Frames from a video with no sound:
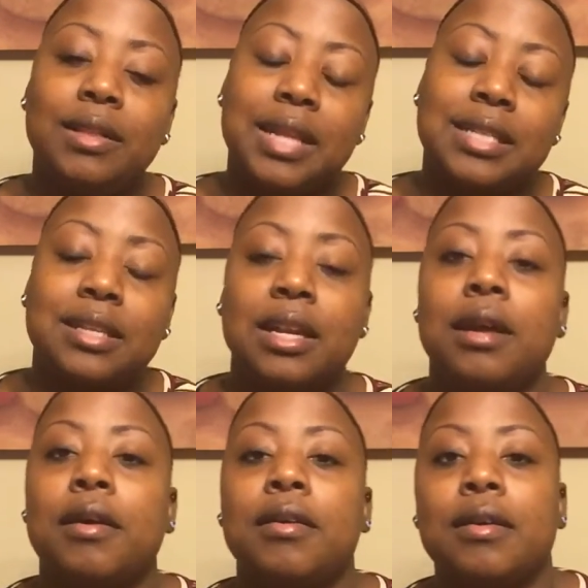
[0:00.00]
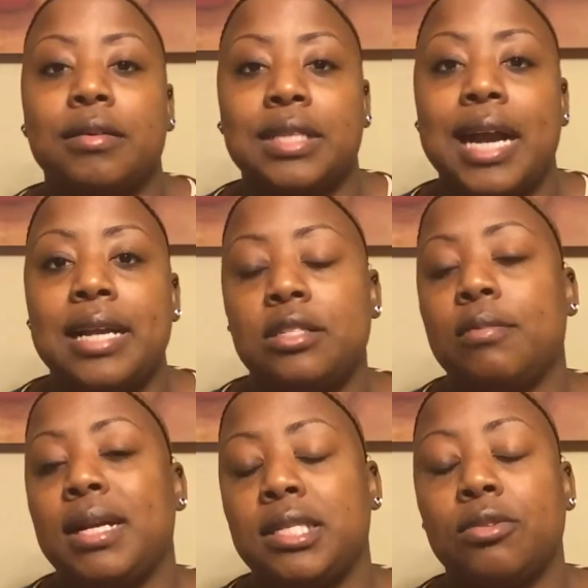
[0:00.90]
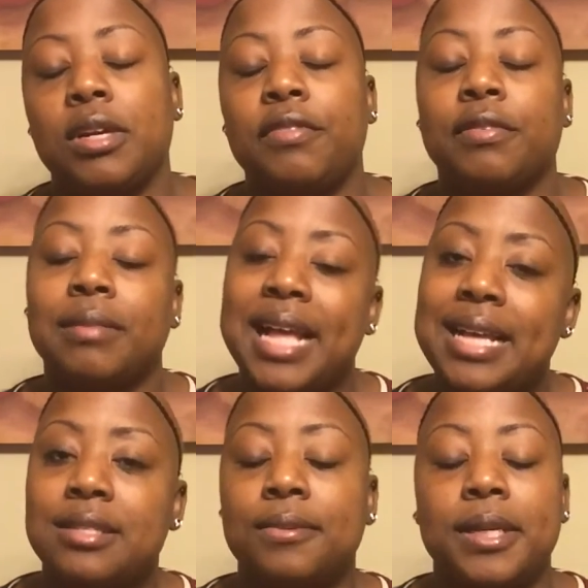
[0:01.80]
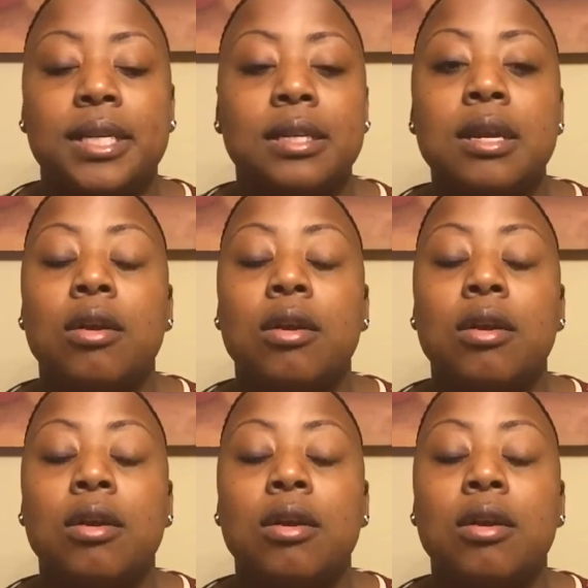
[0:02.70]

That's going to tie into my story from last week,